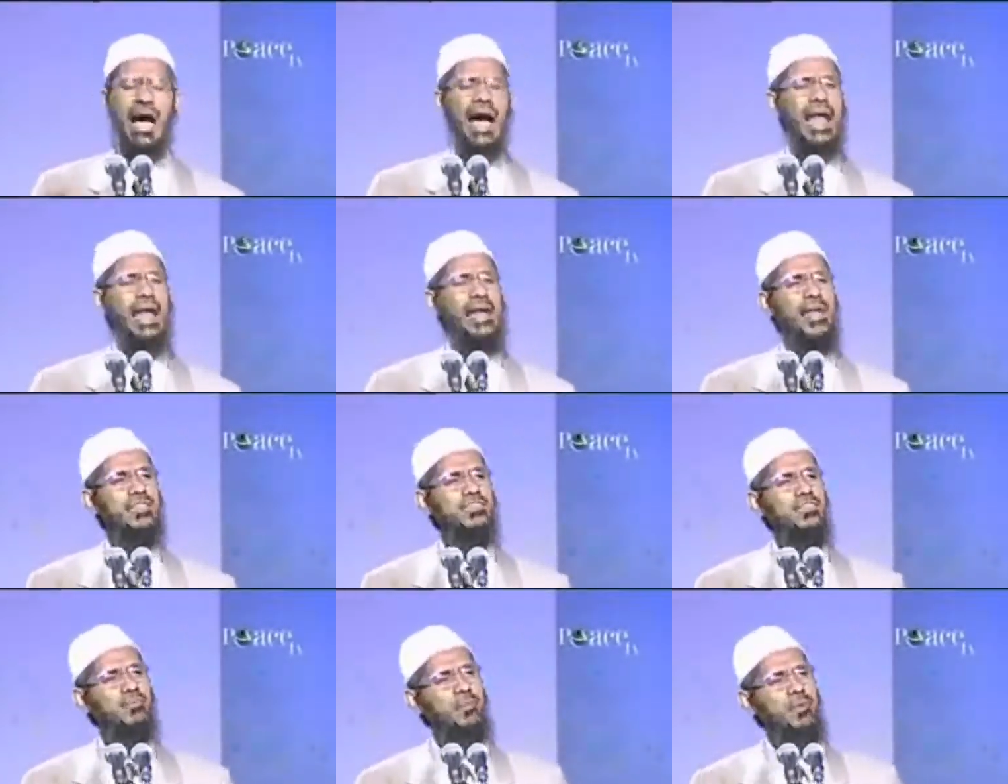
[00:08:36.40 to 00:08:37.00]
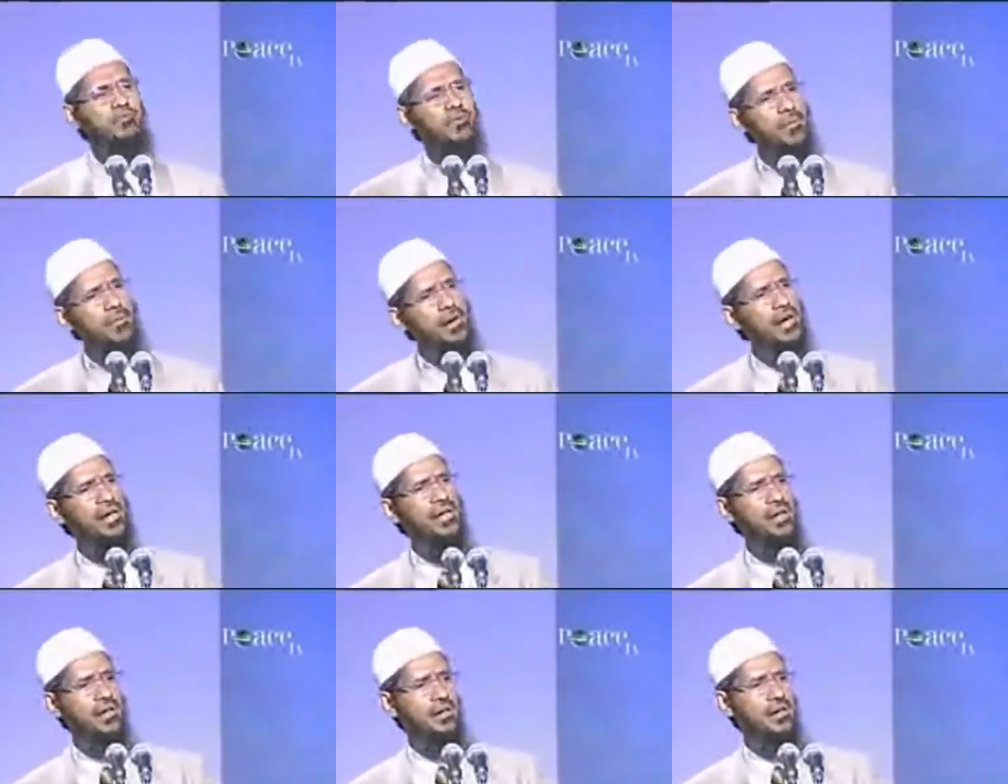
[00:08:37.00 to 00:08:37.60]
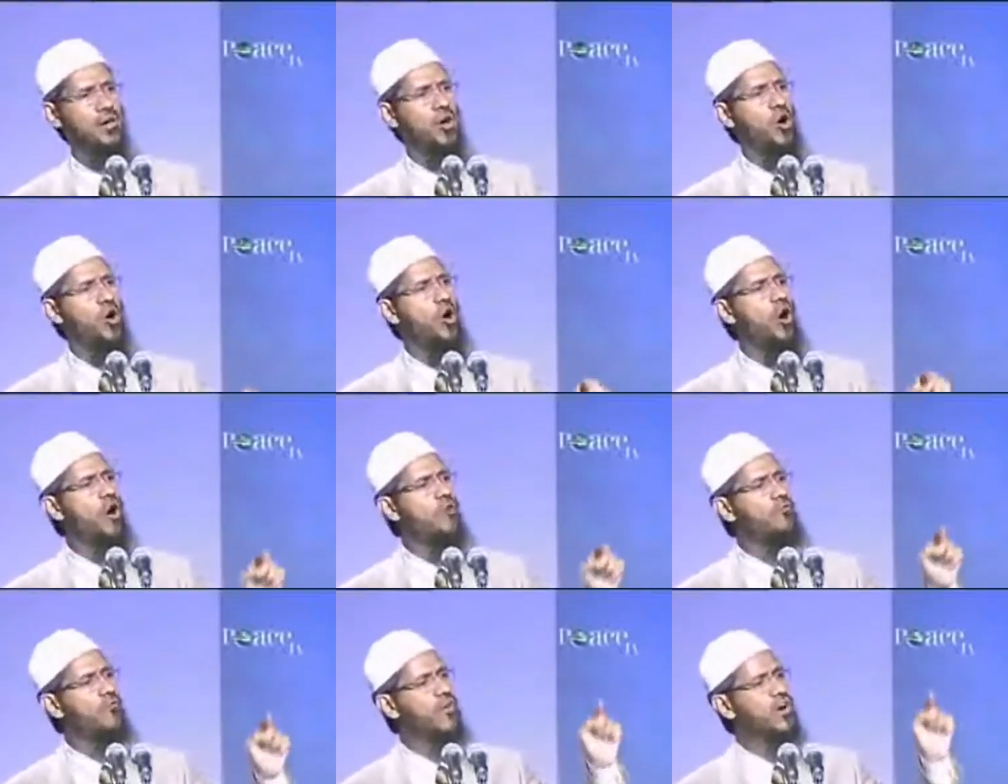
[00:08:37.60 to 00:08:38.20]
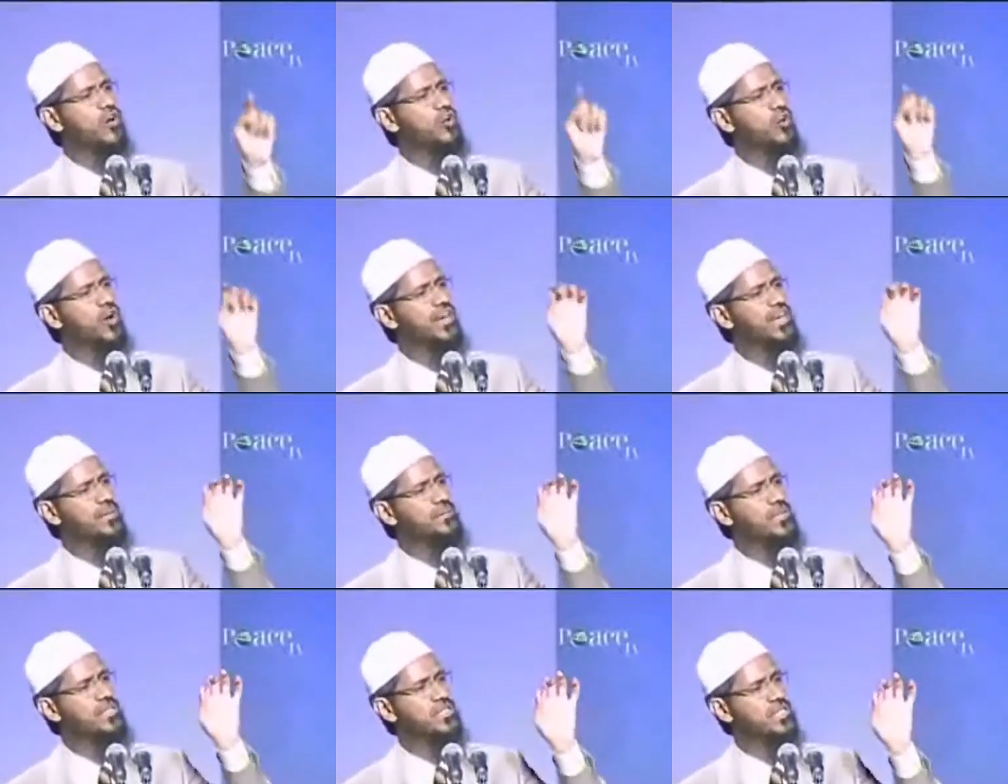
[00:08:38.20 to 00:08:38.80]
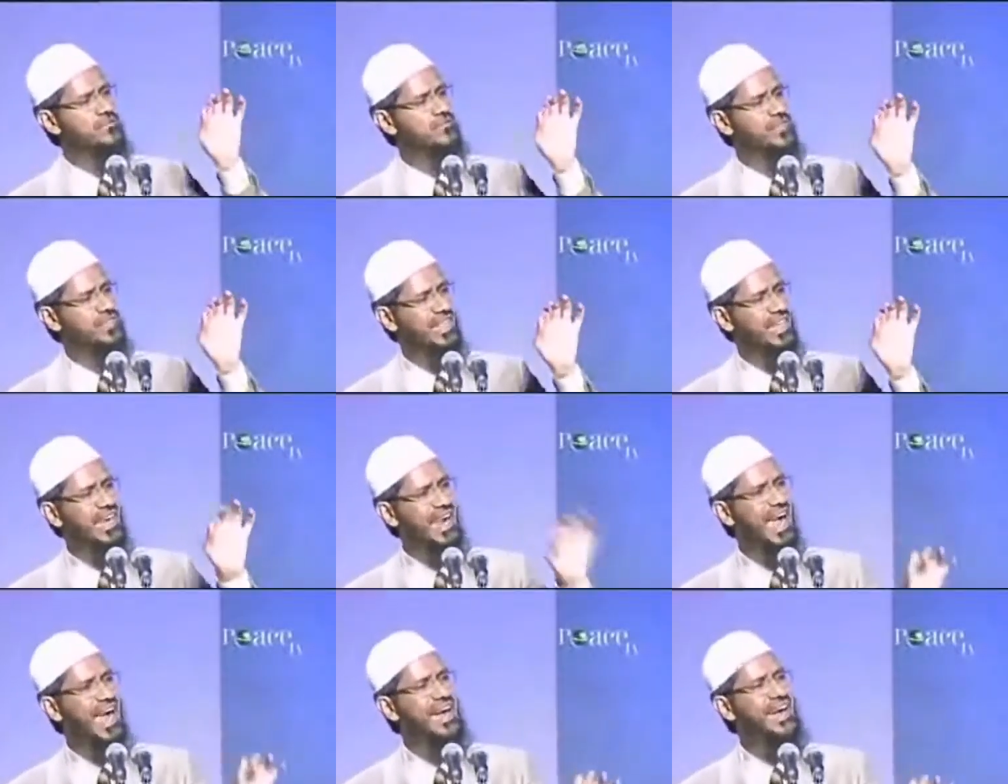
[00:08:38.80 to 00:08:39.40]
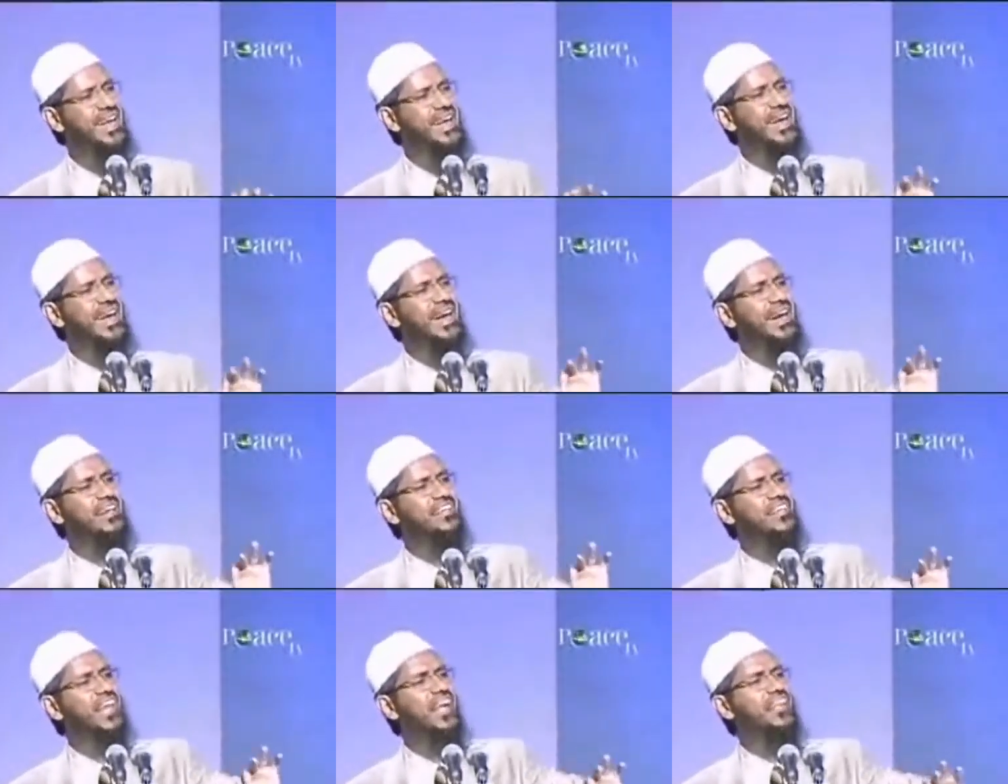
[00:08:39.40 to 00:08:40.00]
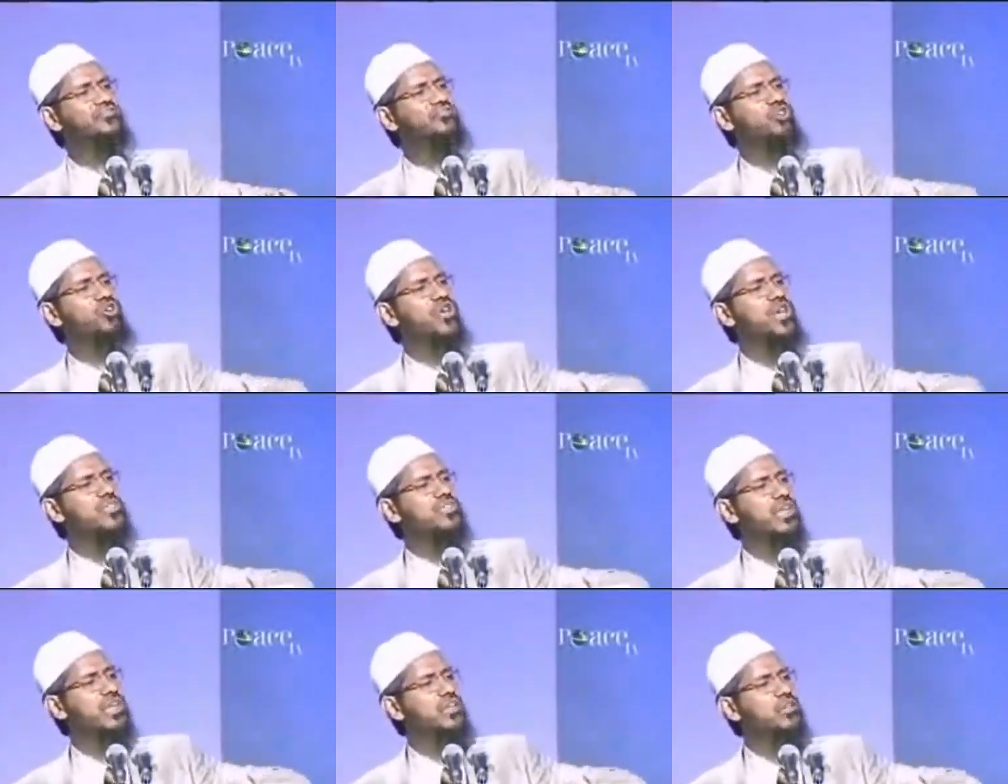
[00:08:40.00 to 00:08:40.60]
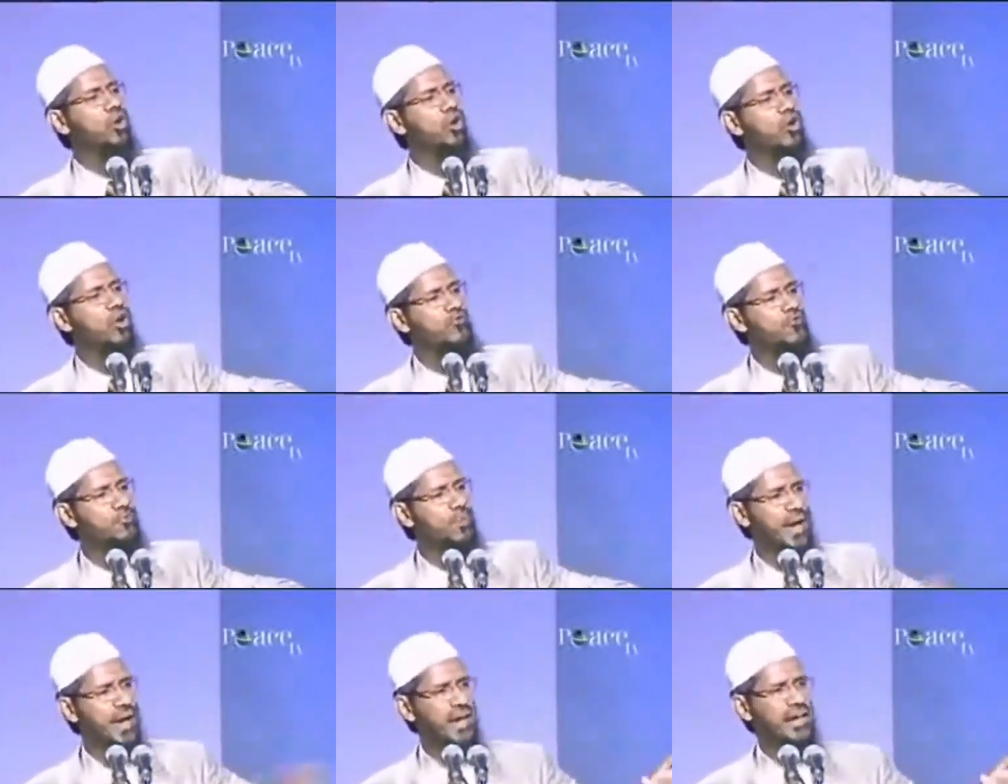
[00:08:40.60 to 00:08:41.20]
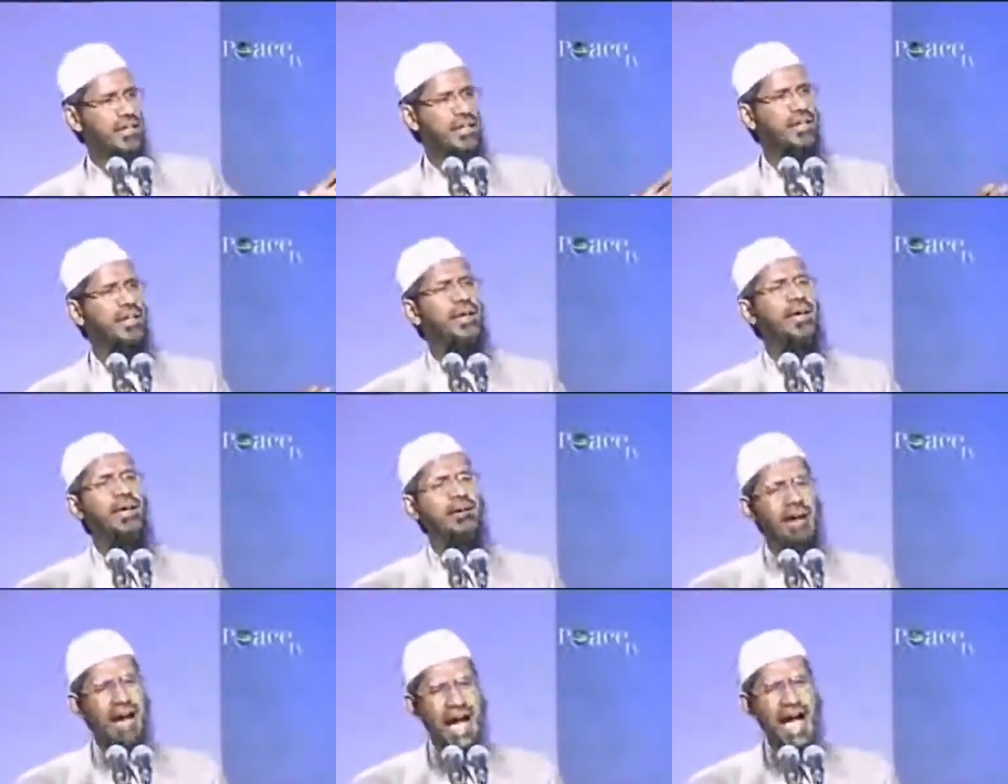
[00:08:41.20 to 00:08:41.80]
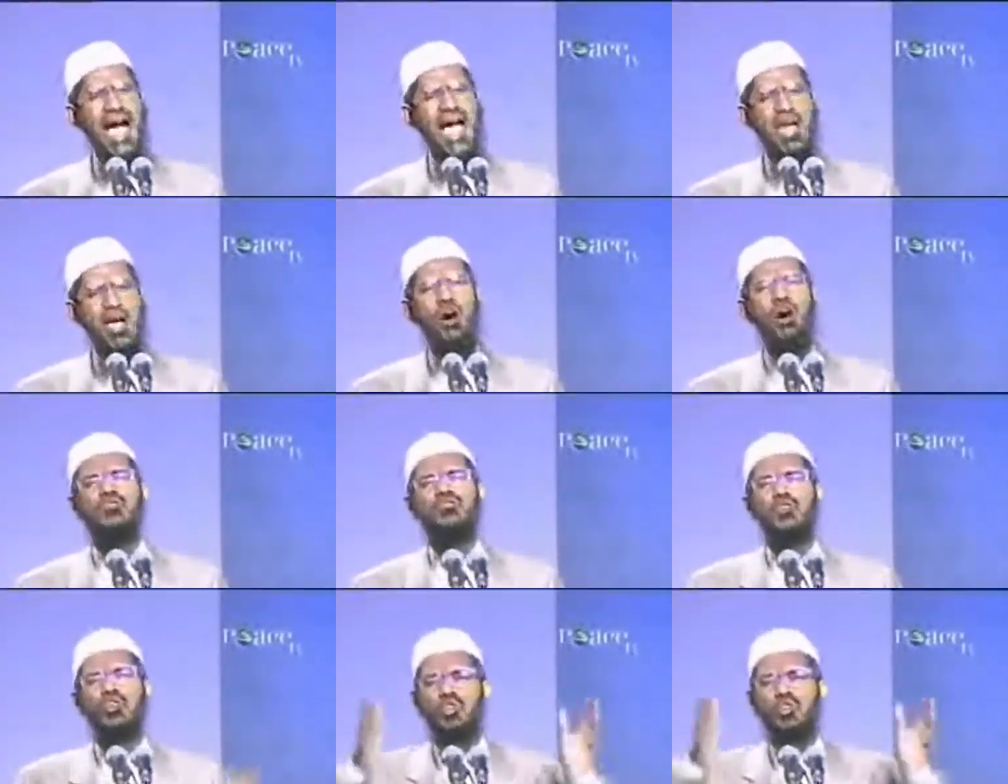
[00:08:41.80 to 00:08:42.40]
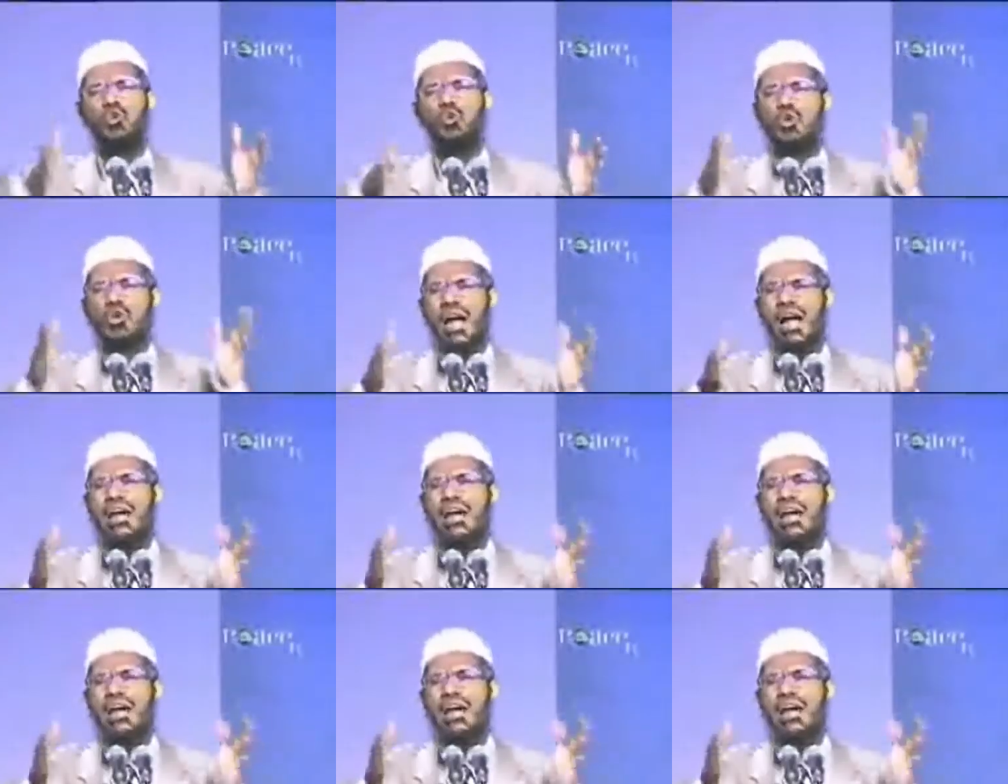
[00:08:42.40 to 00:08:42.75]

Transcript: unless it be for murder or for creating mischief in the land, it is as though he has killed the whole of humanity. I also too